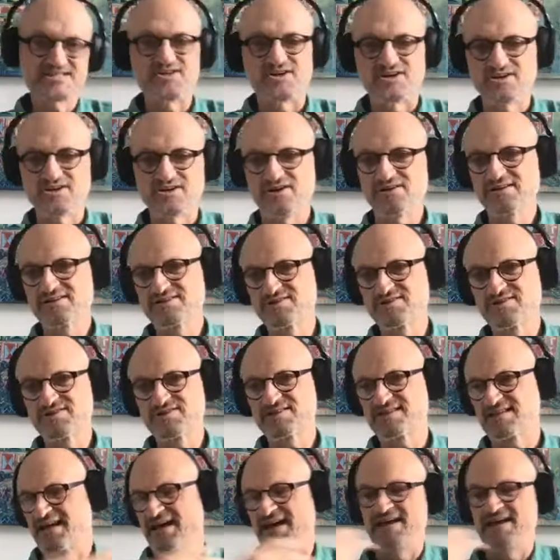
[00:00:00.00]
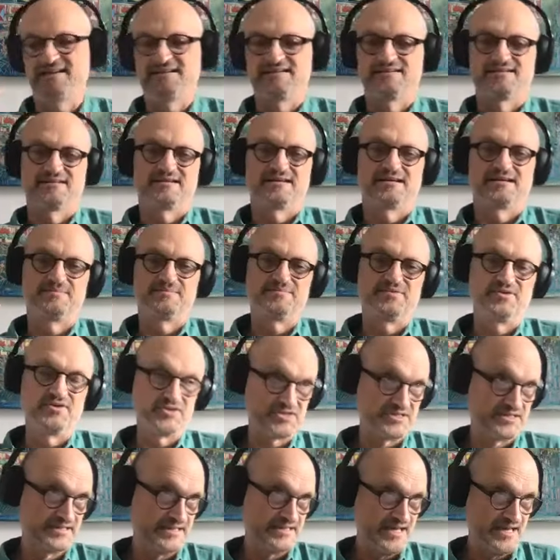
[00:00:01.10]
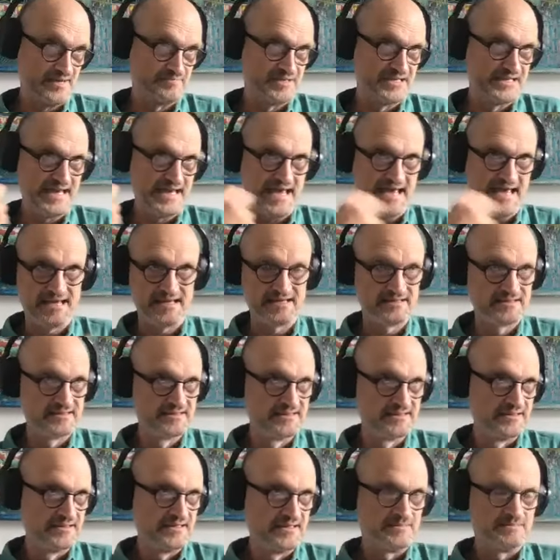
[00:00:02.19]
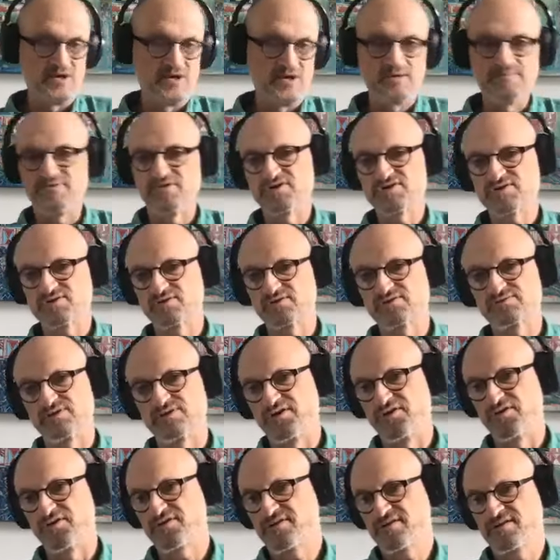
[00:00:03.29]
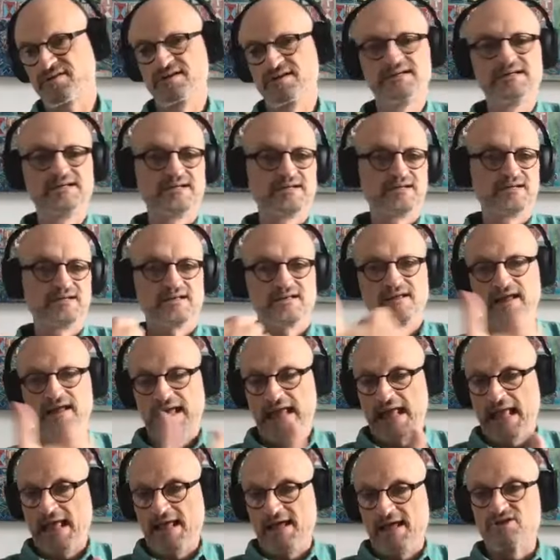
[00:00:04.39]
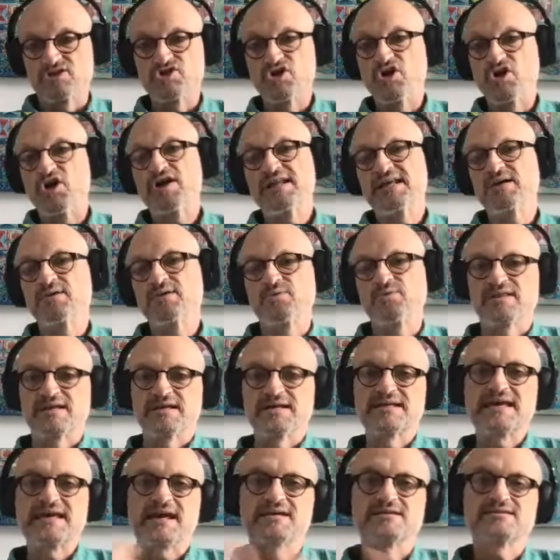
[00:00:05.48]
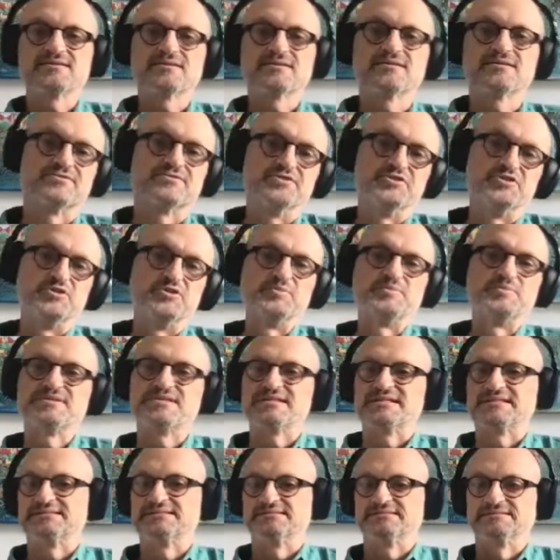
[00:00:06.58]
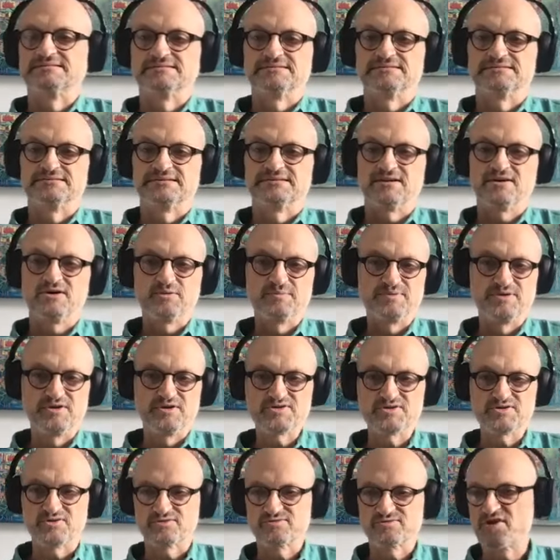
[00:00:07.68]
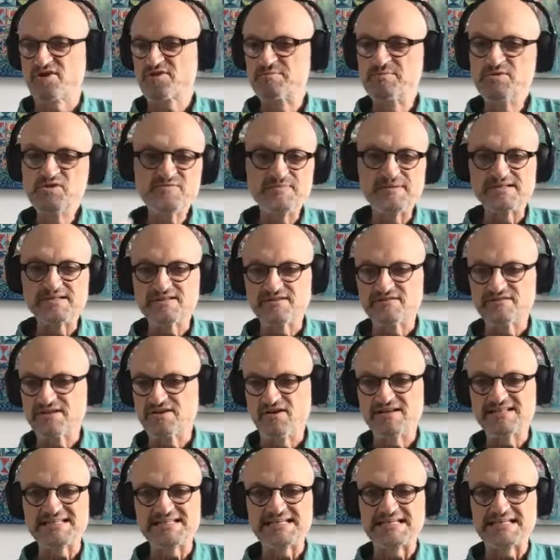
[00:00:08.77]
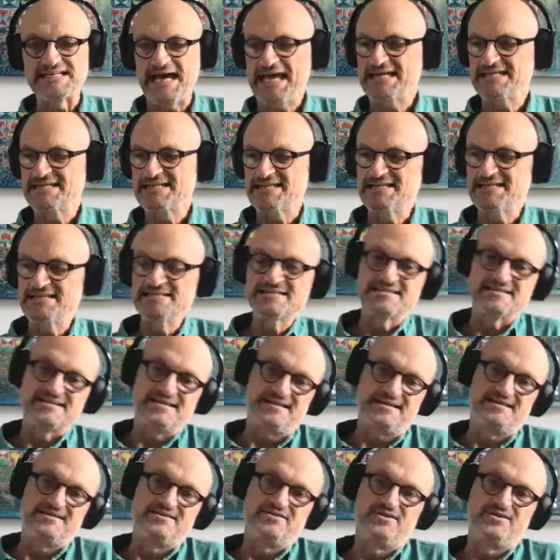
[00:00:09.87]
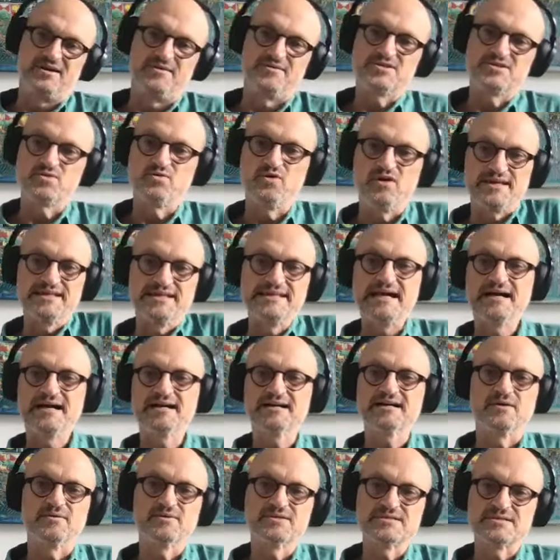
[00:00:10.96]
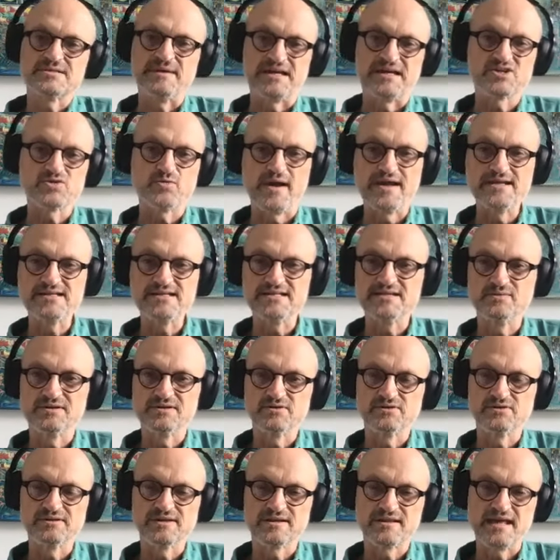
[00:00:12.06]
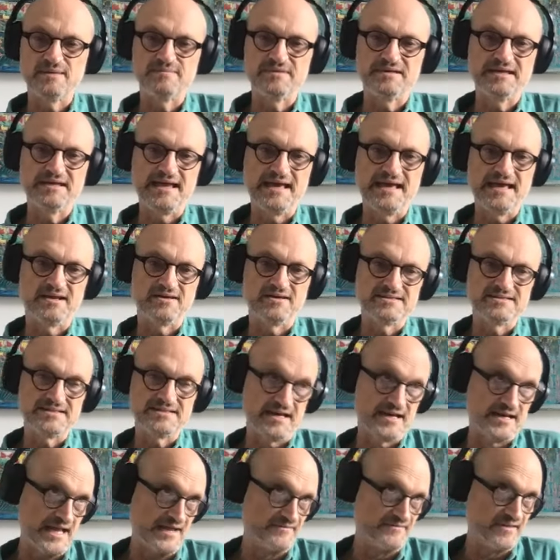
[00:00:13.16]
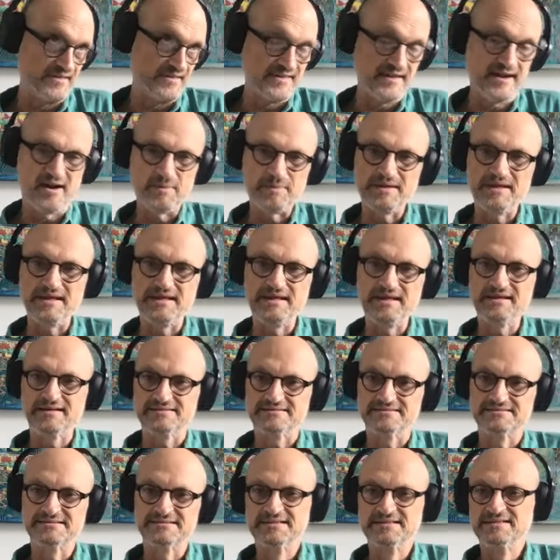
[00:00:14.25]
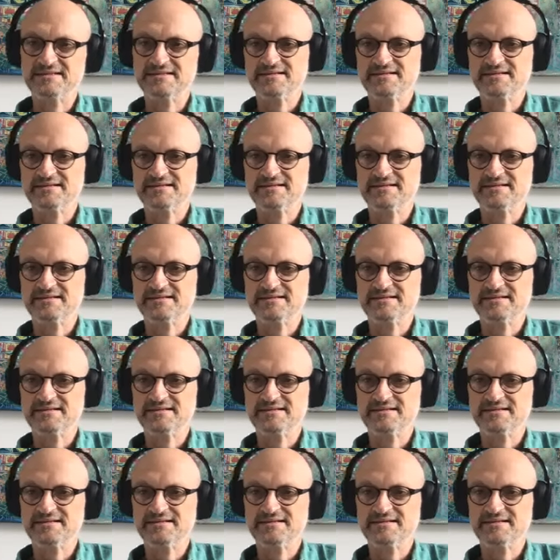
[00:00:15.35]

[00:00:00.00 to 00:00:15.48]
a psychologist and a person that began my personal growth journey with encounter groups and the whole personal growth movement of the 1980s. You know, I was quite young. I was about 20 when all of that began. I started having therapy and